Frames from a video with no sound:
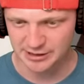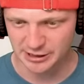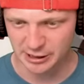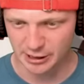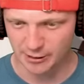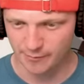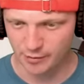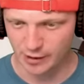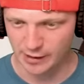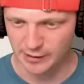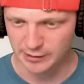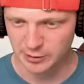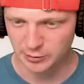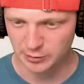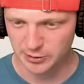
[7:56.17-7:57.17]
here, bring it
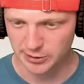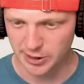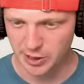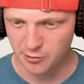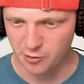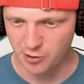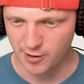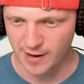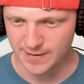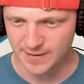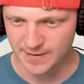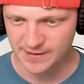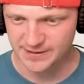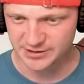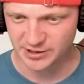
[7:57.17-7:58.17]
a little lower. And
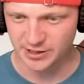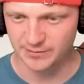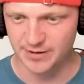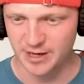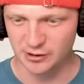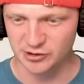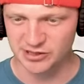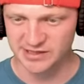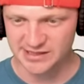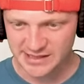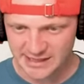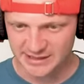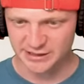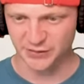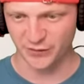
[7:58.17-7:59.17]
then these are gonna be our
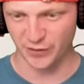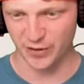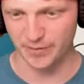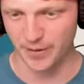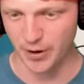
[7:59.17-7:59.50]
seats for the